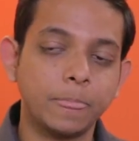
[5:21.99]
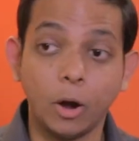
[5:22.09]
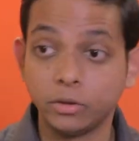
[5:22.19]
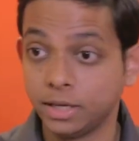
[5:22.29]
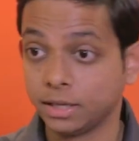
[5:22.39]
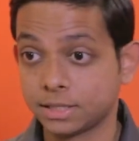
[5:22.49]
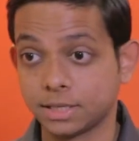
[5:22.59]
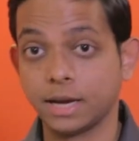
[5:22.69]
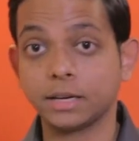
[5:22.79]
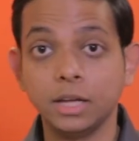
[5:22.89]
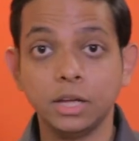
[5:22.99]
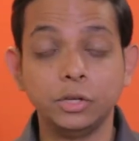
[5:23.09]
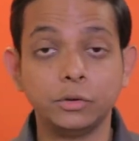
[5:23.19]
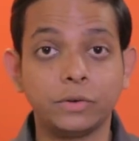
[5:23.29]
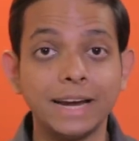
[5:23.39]
On the other side,
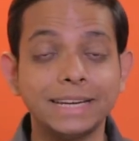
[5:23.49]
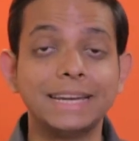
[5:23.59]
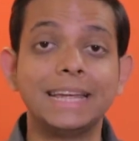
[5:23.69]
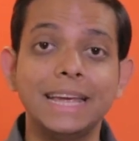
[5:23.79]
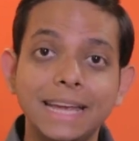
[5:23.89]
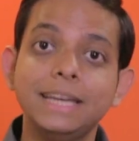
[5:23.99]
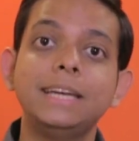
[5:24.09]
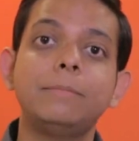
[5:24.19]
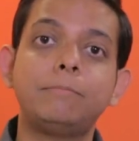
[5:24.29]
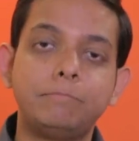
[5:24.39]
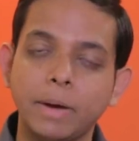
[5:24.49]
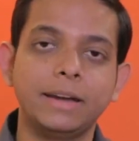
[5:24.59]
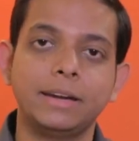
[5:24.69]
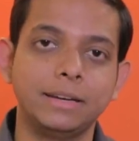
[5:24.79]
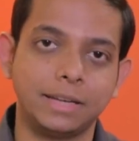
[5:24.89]
you find an
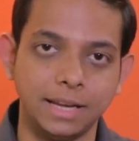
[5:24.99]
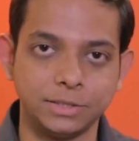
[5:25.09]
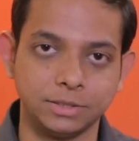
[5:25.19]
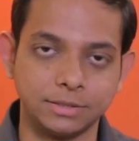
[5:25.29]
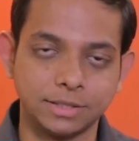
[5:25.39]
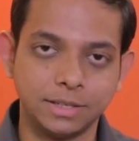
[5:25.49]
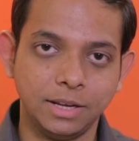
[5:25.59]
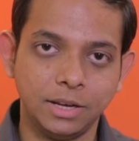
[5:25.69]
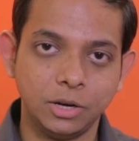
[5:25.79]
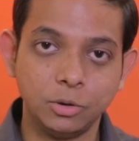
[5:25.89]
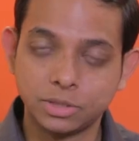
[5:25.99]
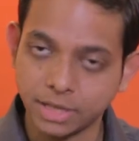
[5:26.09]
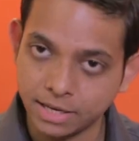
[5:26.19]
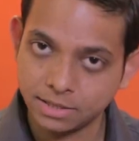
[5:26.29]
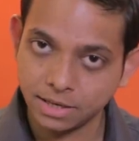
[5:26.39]
independent agent who
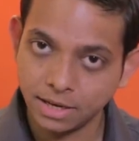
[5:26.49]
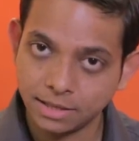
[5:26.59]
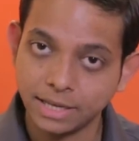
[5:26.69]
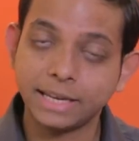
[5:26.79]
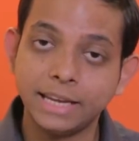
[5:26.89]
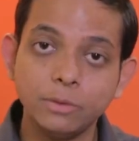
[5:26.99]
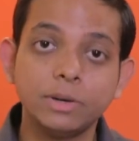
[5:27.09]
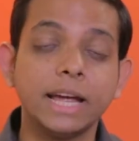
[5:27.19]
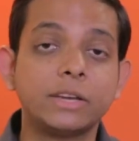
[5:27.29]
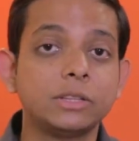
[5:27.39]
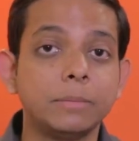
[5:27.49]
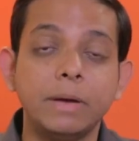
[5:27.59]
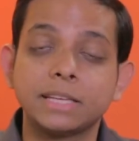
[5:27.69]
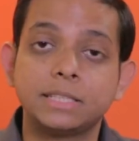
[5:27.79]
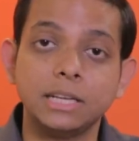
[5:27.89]
says that he will get you the
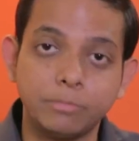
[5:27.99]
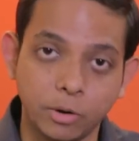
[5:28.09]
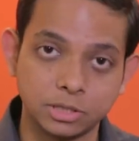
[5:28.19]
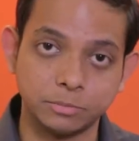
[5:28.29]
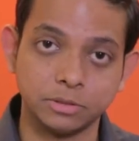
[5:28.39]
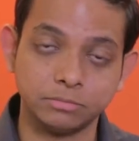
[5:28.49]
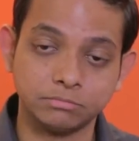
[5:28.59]
best deal possible.